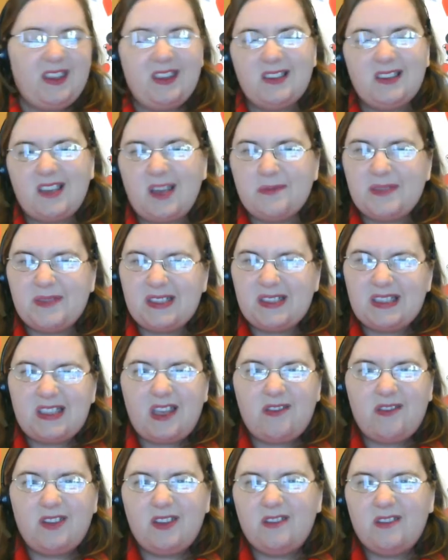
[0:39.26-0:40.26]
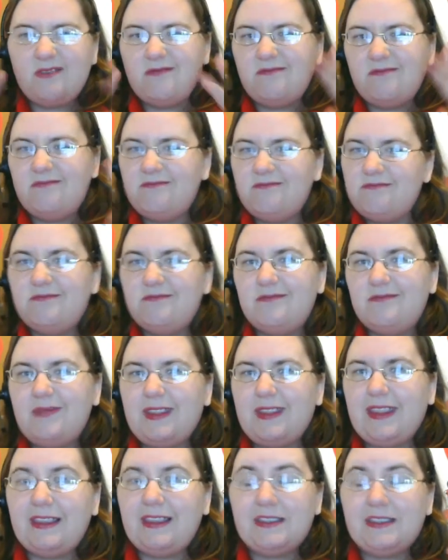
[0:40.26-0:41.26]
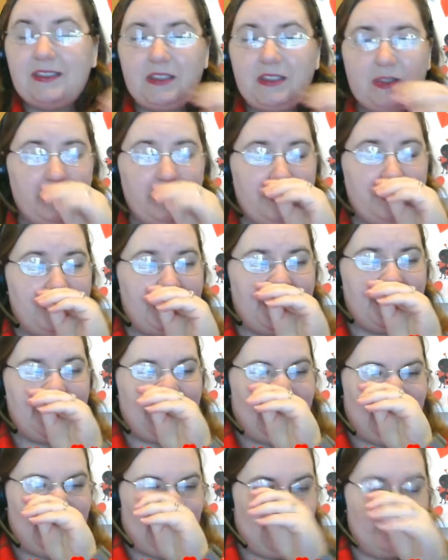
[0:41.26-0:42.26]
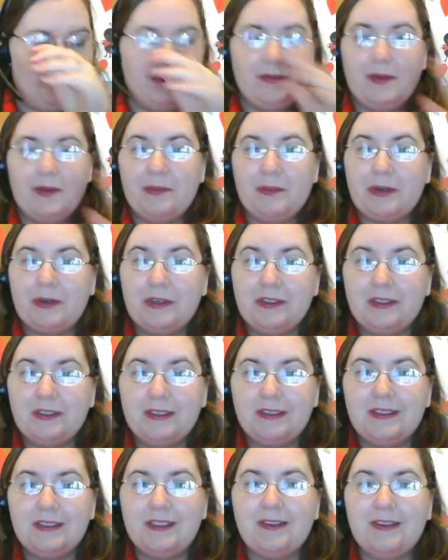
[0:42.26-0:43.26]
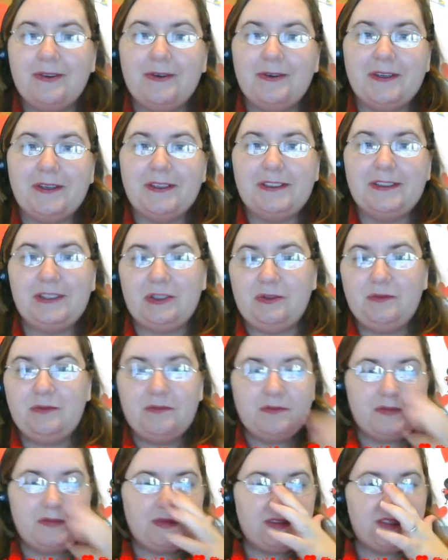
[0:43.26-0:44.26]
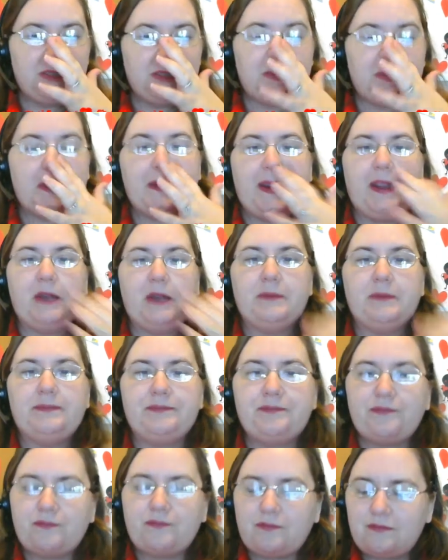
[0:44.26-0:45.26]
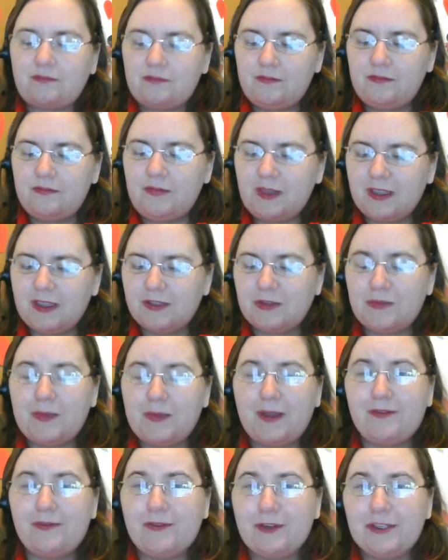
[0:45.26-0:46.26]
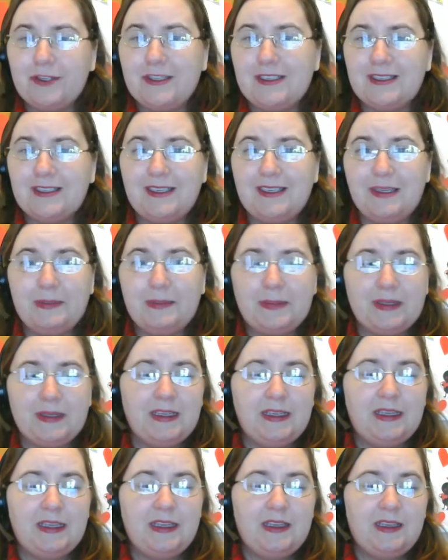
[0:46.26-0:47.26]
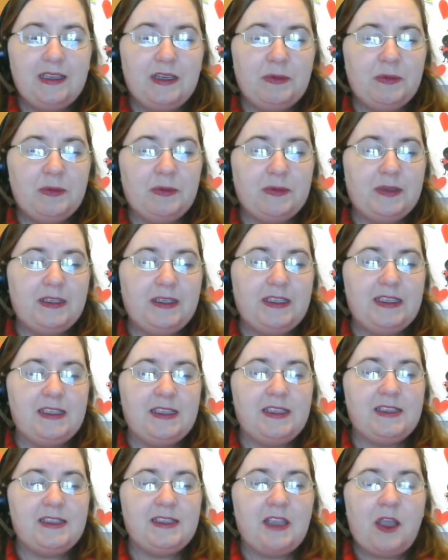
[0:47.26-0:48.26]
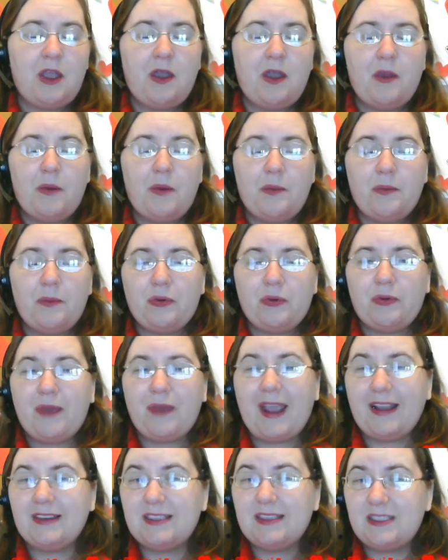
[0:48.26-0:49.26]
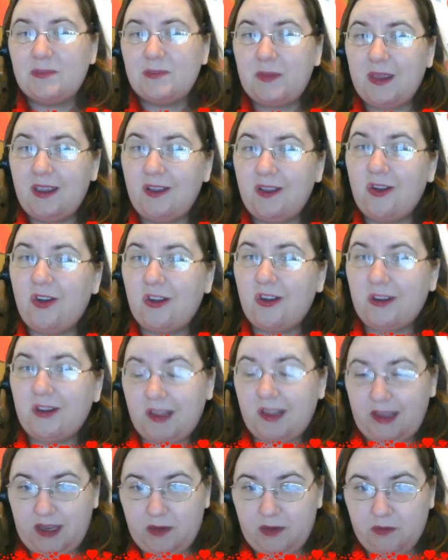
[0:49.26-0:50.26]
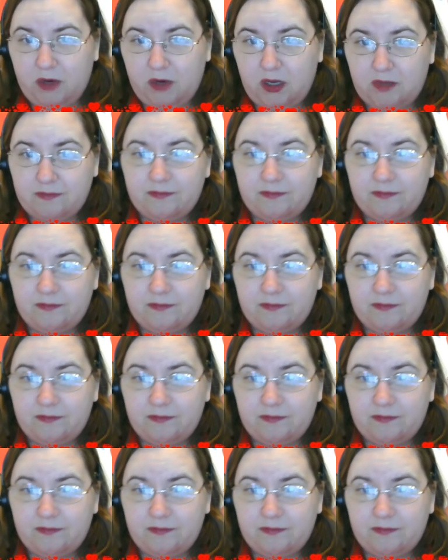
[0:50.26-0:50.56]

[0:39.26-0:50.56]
top 7 things to remember or do to prepare. So my first tip, number 1, is practice being on camera.